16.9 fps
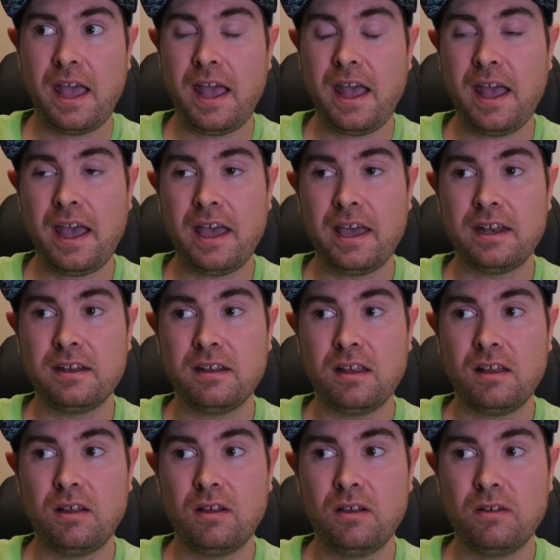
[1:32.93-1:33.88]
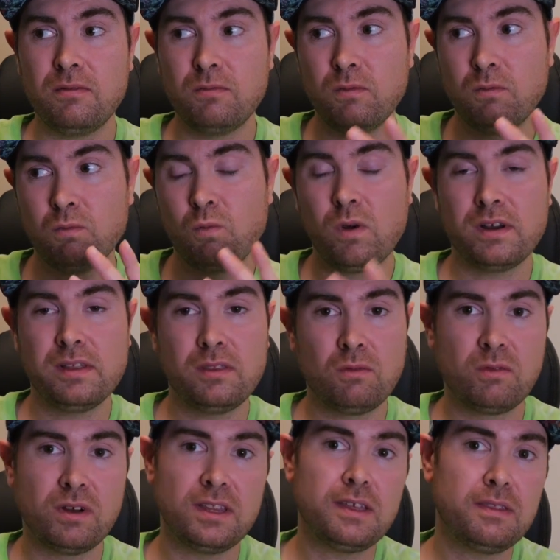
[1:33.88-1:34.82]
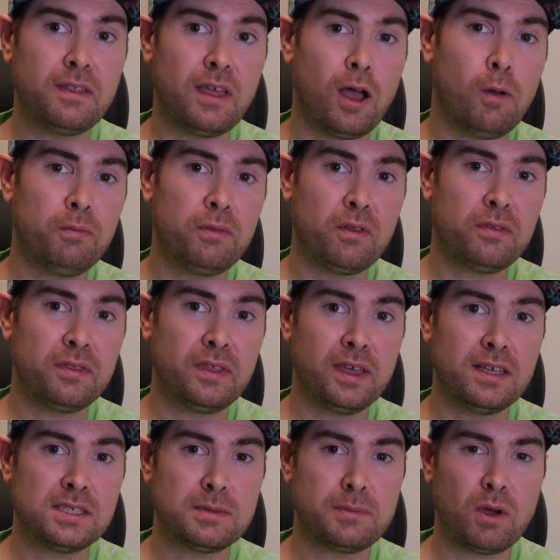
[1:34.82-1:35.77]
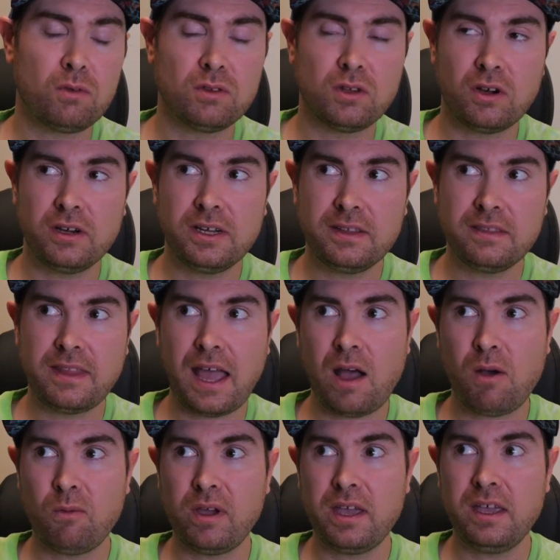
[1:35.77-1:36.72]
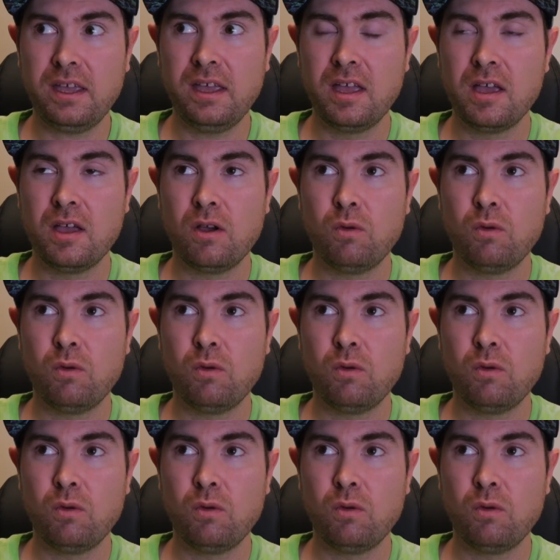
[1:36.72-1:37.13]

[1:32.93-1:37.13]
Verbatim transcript: And one of the really helpful things about learning that way